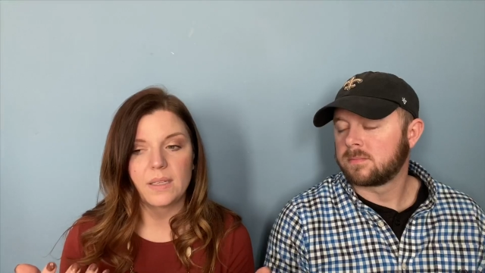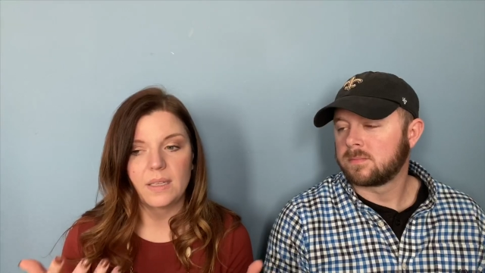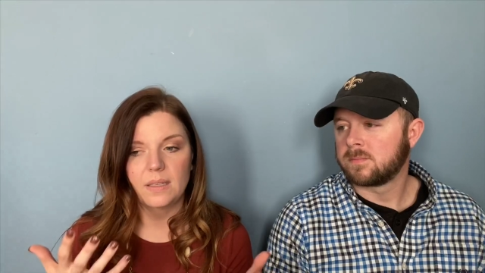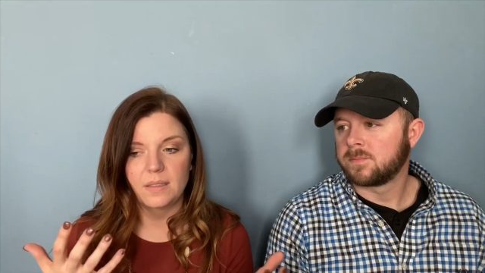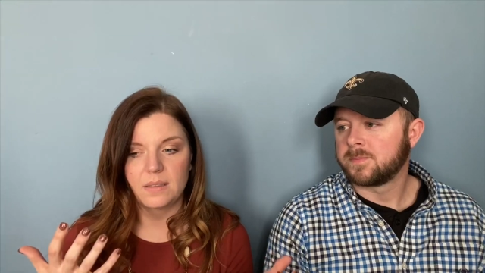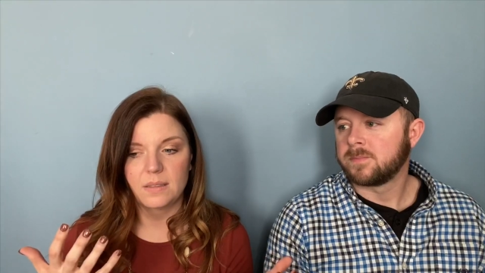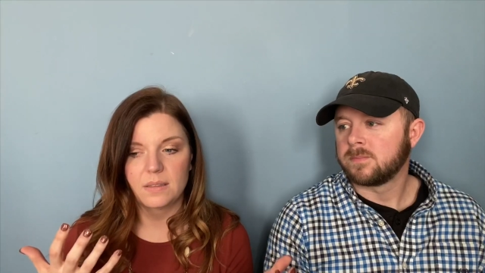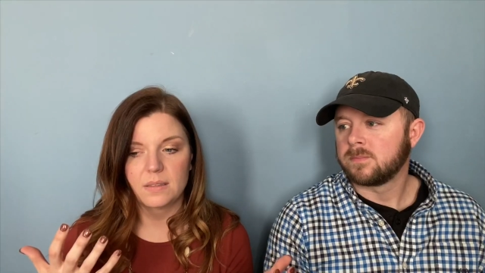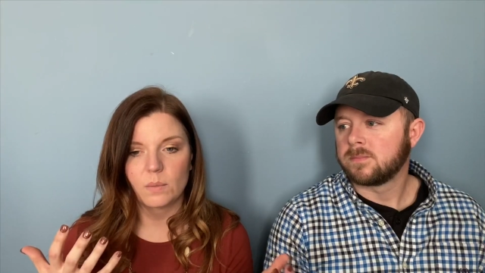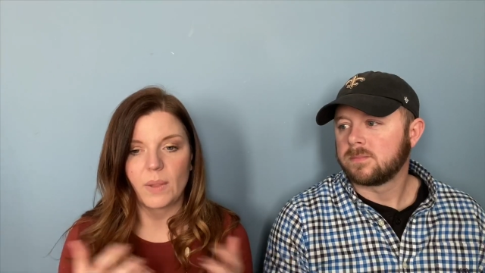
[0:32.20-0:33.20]
Speaker 1: is,
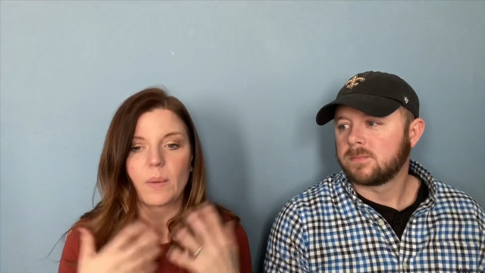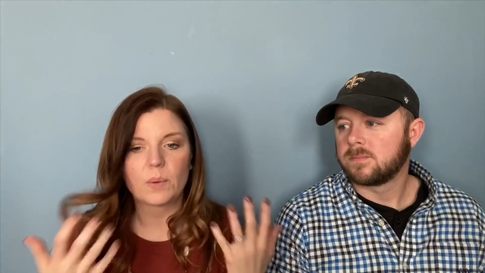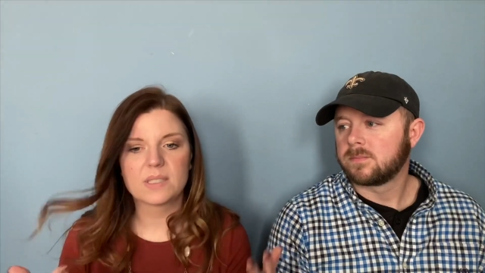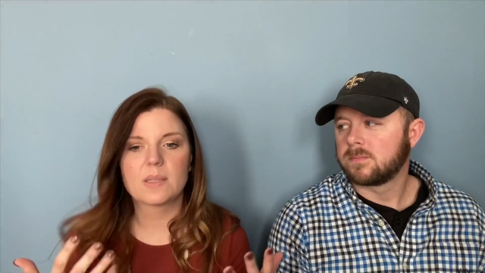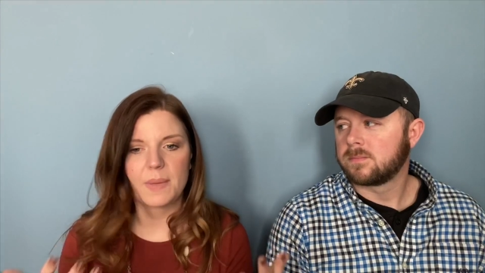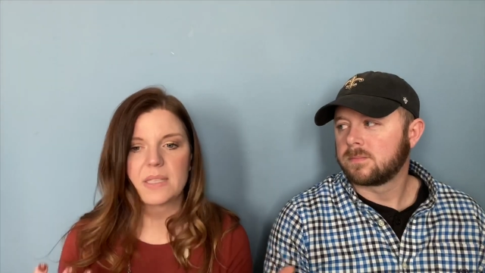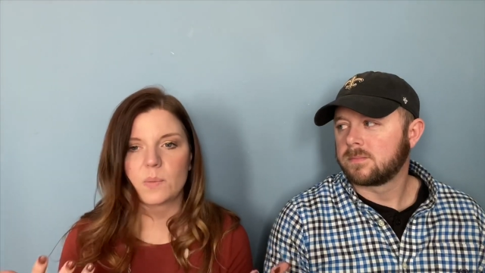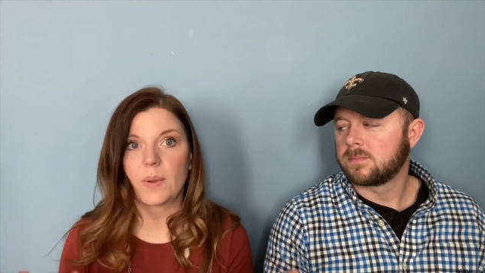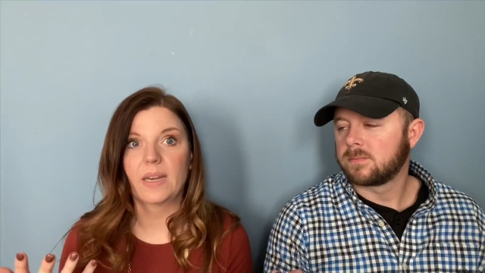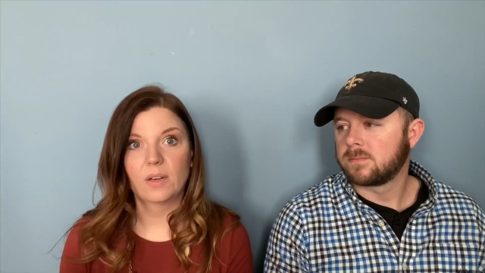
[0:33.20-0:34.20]
like what's the best
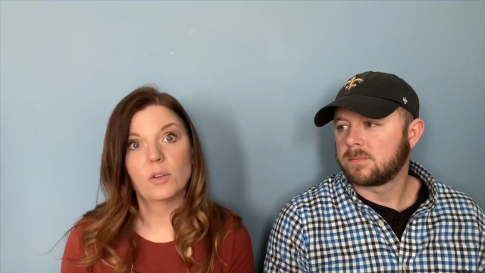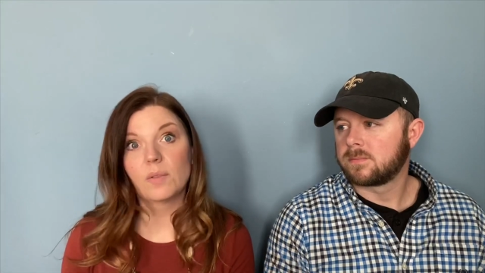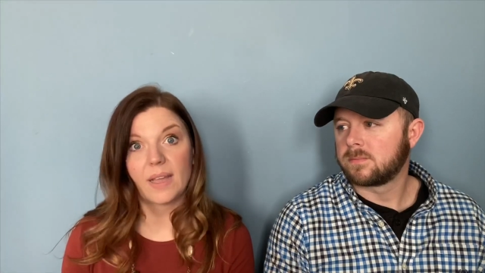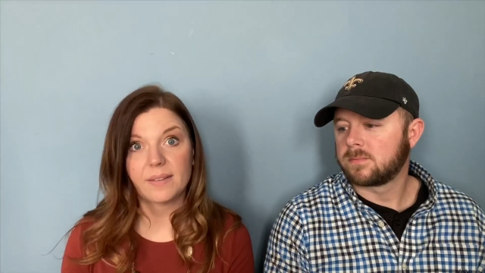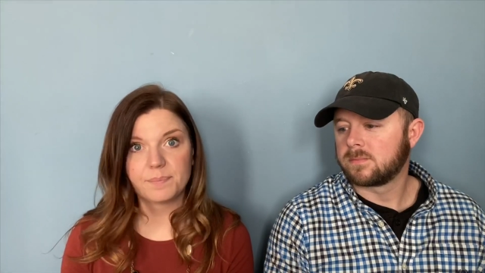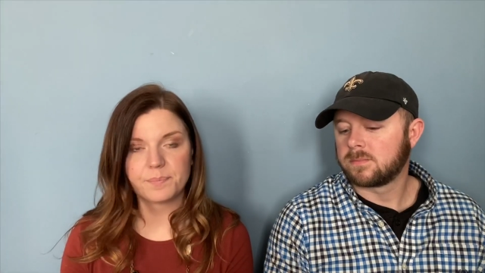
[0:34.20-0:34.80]
way to do that.